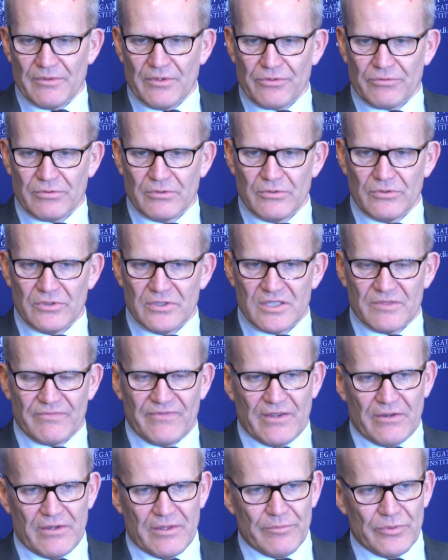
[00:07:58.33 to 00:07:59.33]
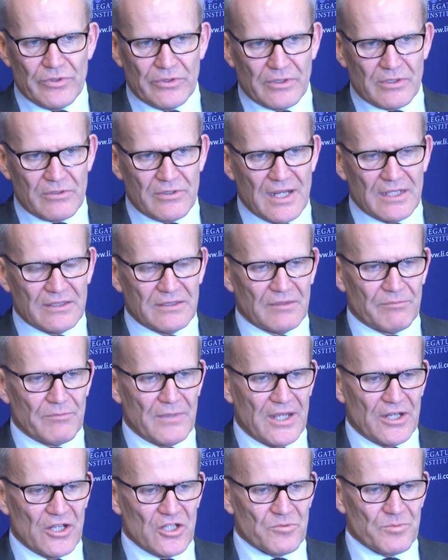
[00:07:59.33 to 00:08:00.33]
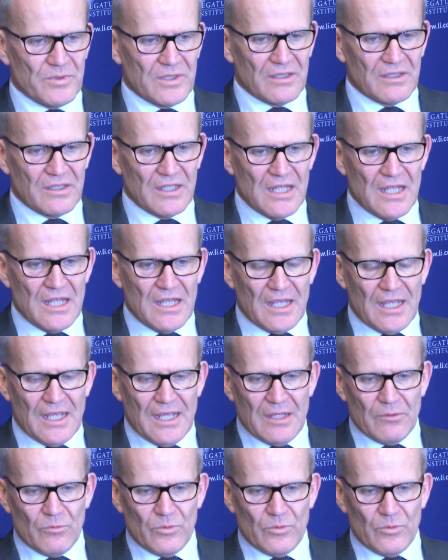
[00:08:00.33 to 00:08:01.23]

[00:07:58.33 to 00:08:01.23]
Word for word: through this very bureaucratic management. And